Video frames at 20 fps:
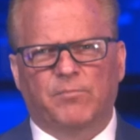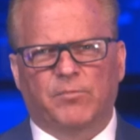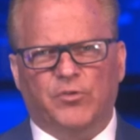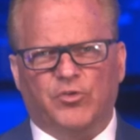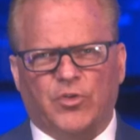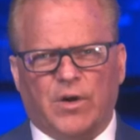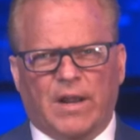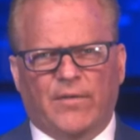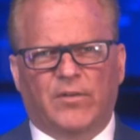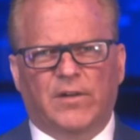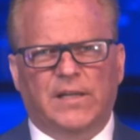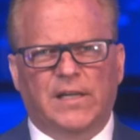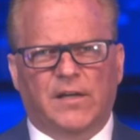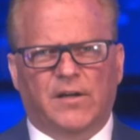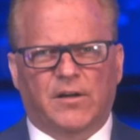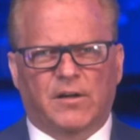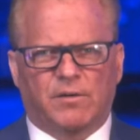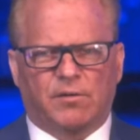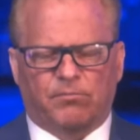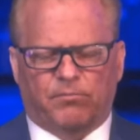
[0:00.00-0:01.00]
travel
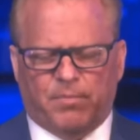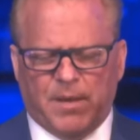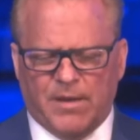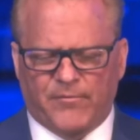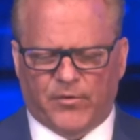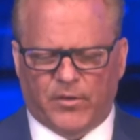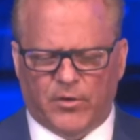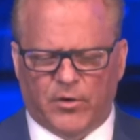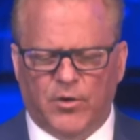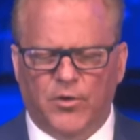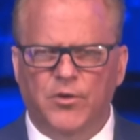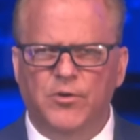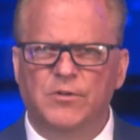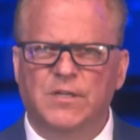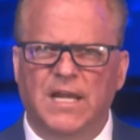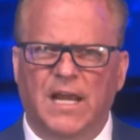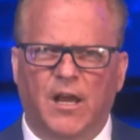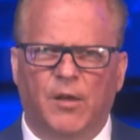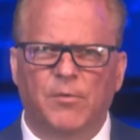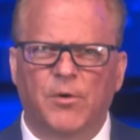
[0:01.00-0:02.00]
here and pay for their own
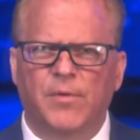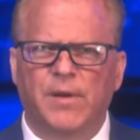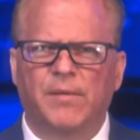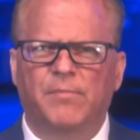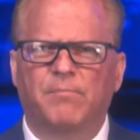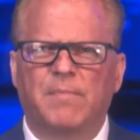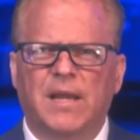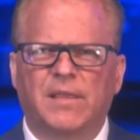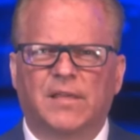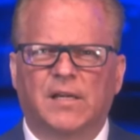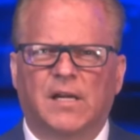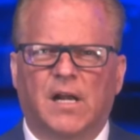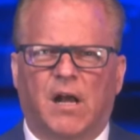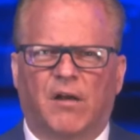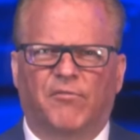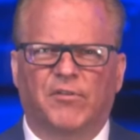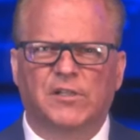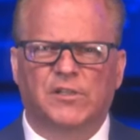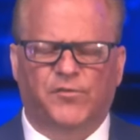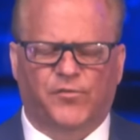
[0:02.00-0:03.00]
hotel, but we made the
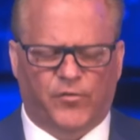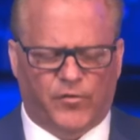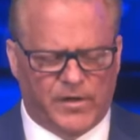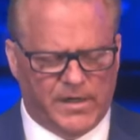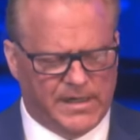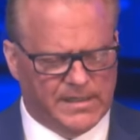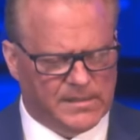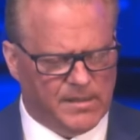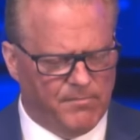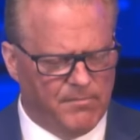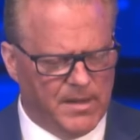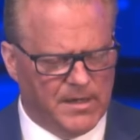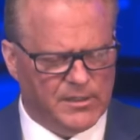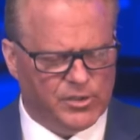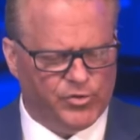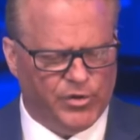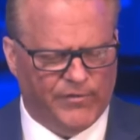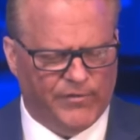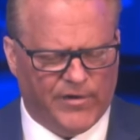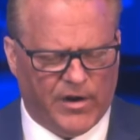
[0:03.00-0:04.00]
conference free as a
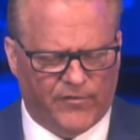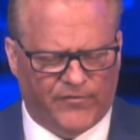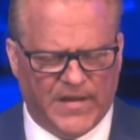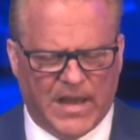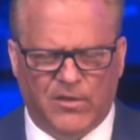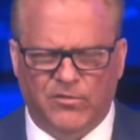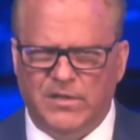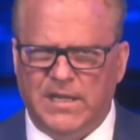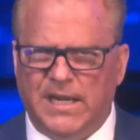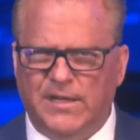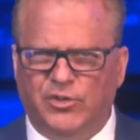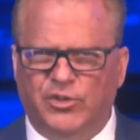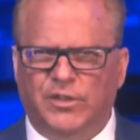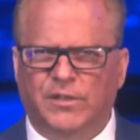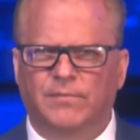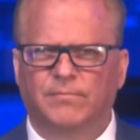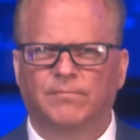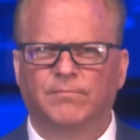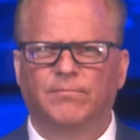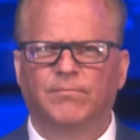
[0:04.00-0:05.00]
ministry of our
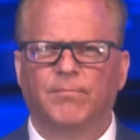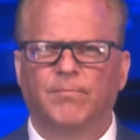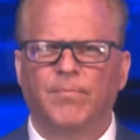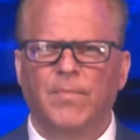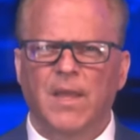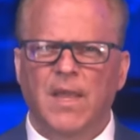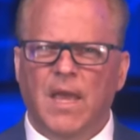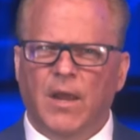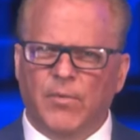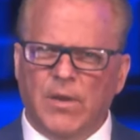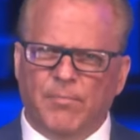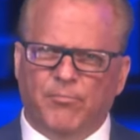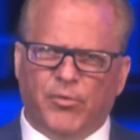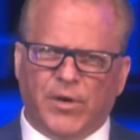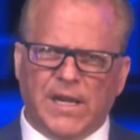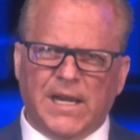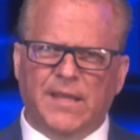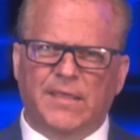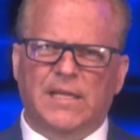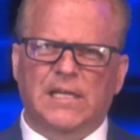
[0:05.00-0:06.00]
foundation. And we
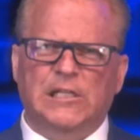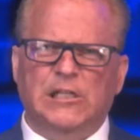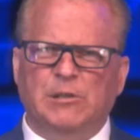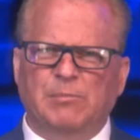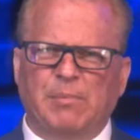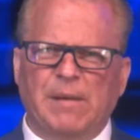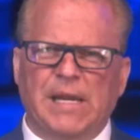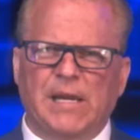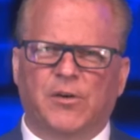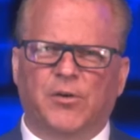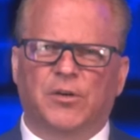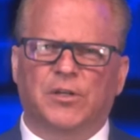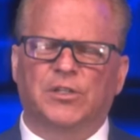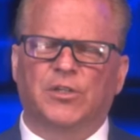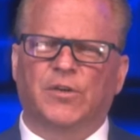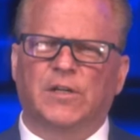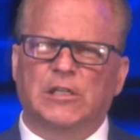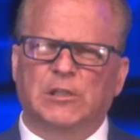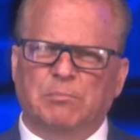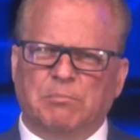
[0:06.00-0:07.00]
bring in these speakers to
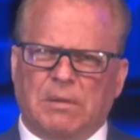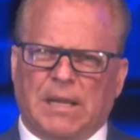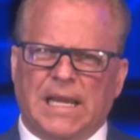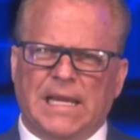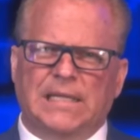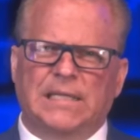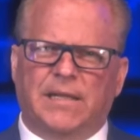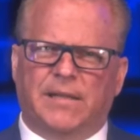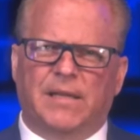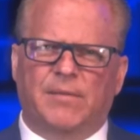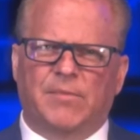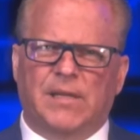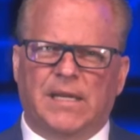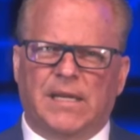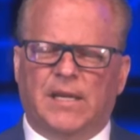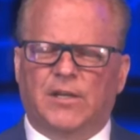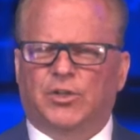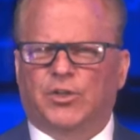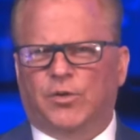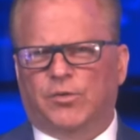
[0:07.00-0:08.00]
explain to them the
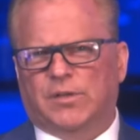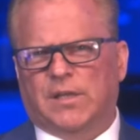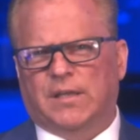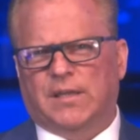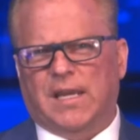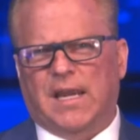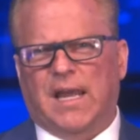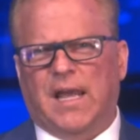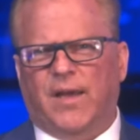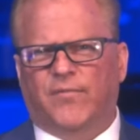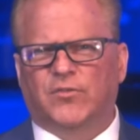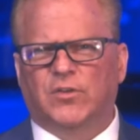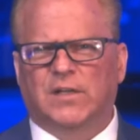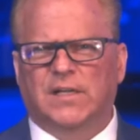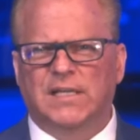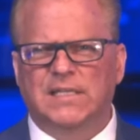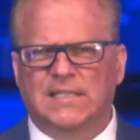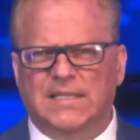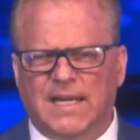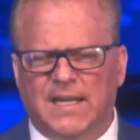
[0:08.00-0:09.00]
issues that they have to
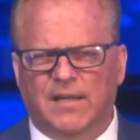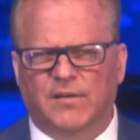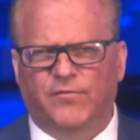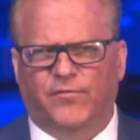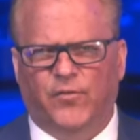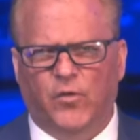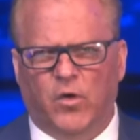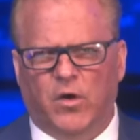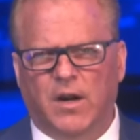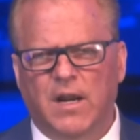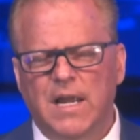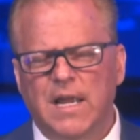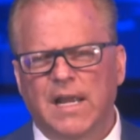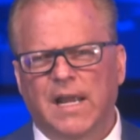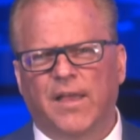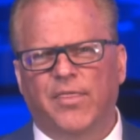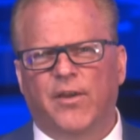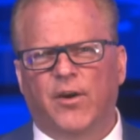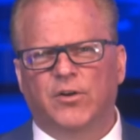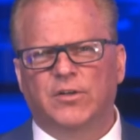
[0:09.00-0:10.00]
contend for
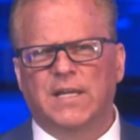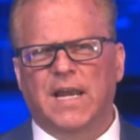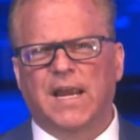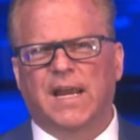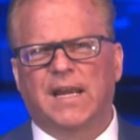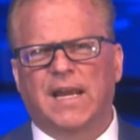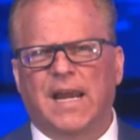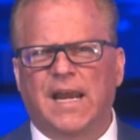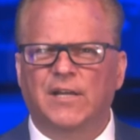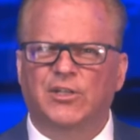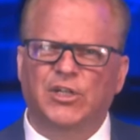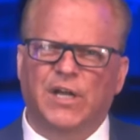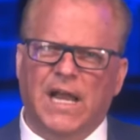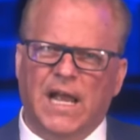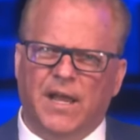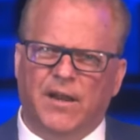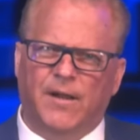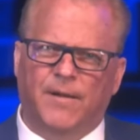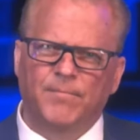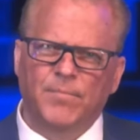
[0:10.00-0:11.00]
in their day and age and
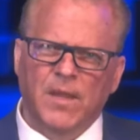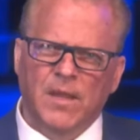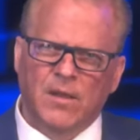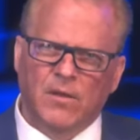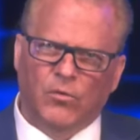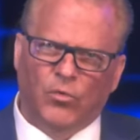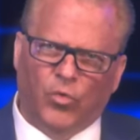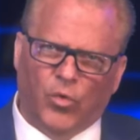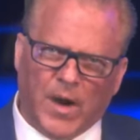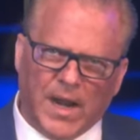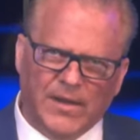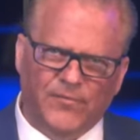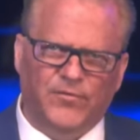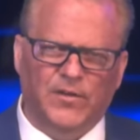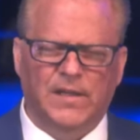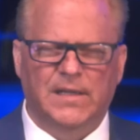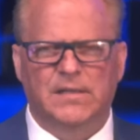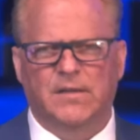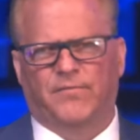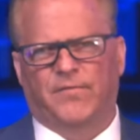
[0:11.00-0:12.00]
how to
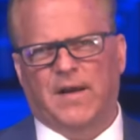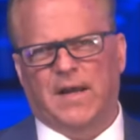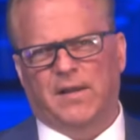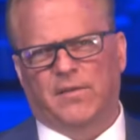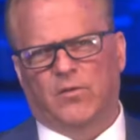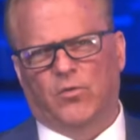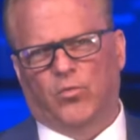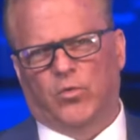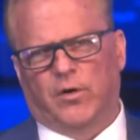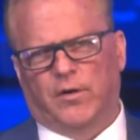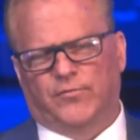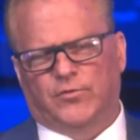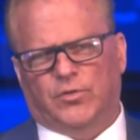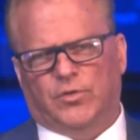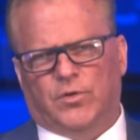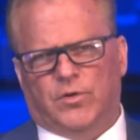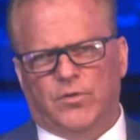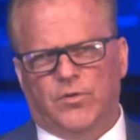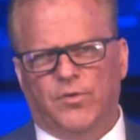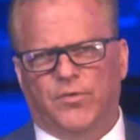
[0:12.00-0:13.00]
rightfully divide the word of
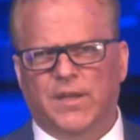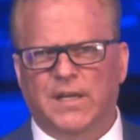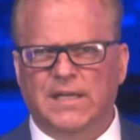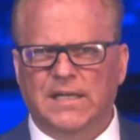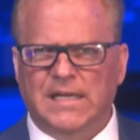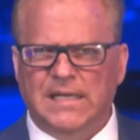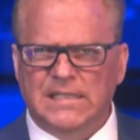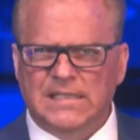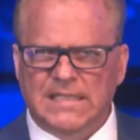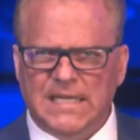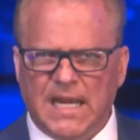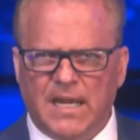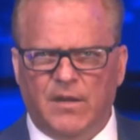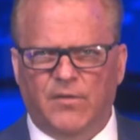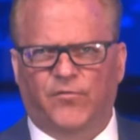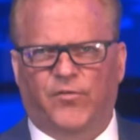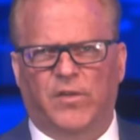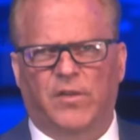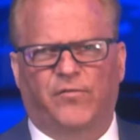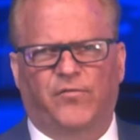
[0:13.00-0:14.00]
truth and to
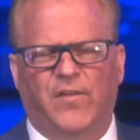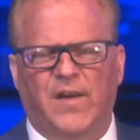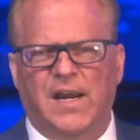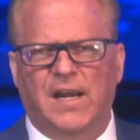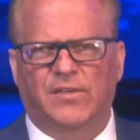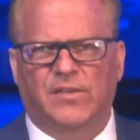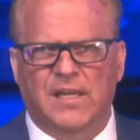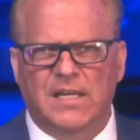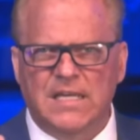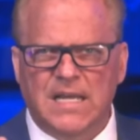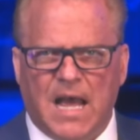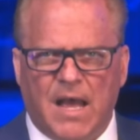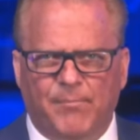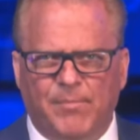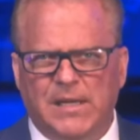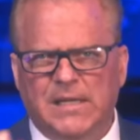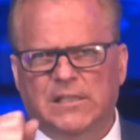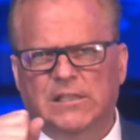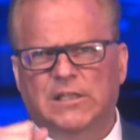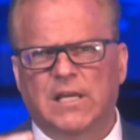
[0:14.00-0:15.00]
contend for the faith and not
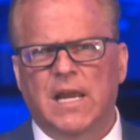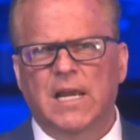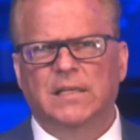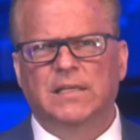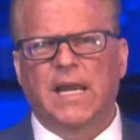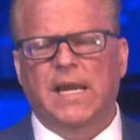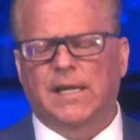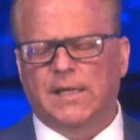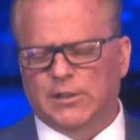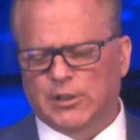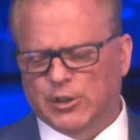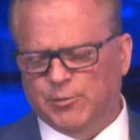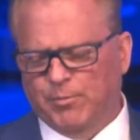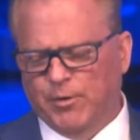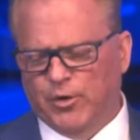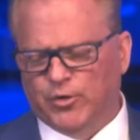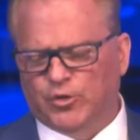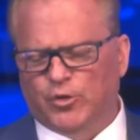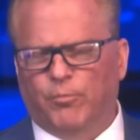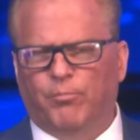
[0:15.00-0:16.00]
be taken
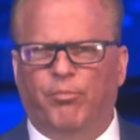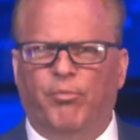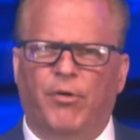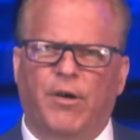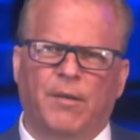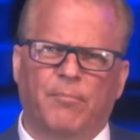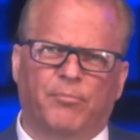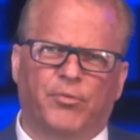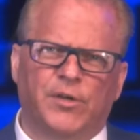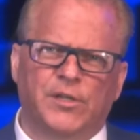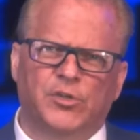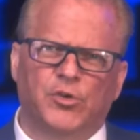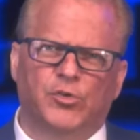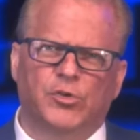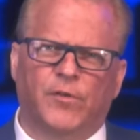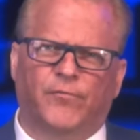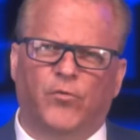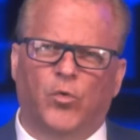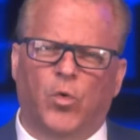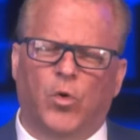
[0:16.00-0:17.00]
spiritual prisoners
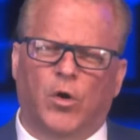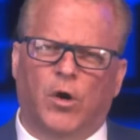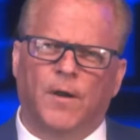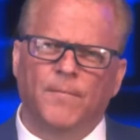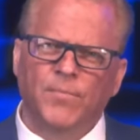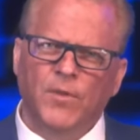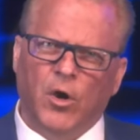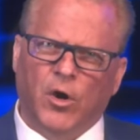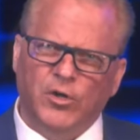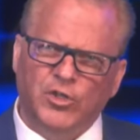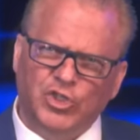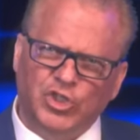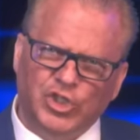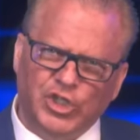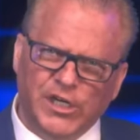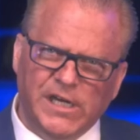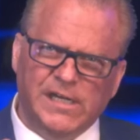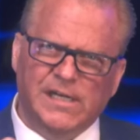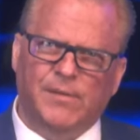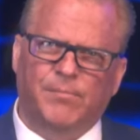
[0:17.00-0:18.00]
of war or
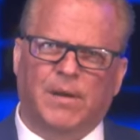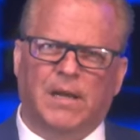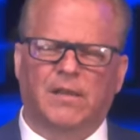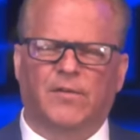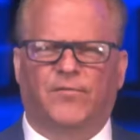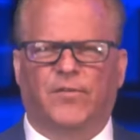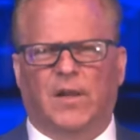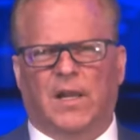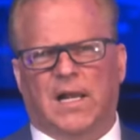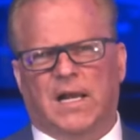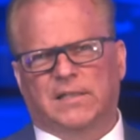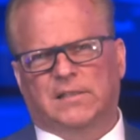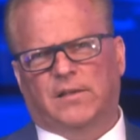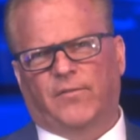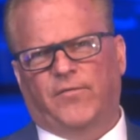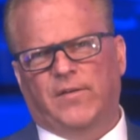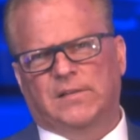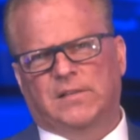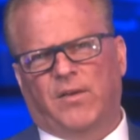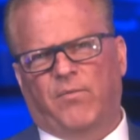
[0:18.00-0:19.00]
cheated by the
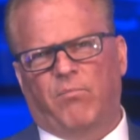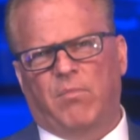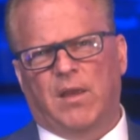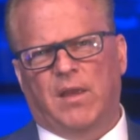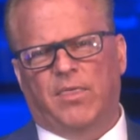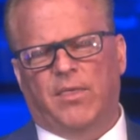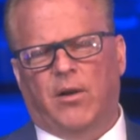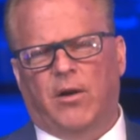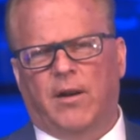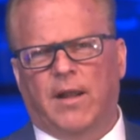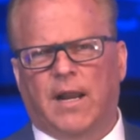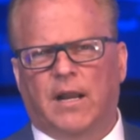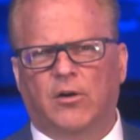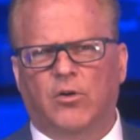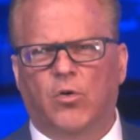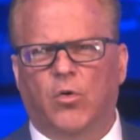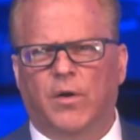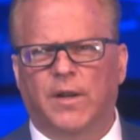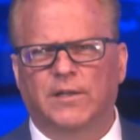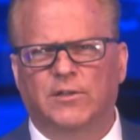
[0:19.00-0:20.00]
philosophies of men that are not
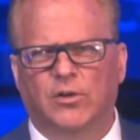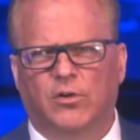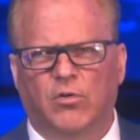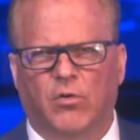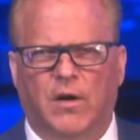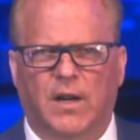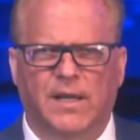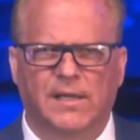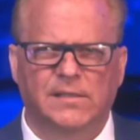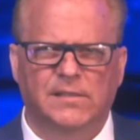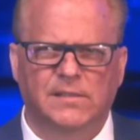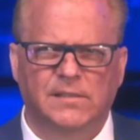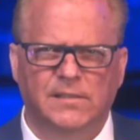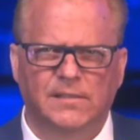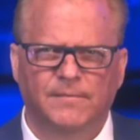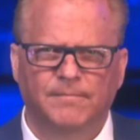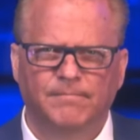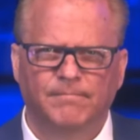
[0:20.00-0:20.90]
according to Christ.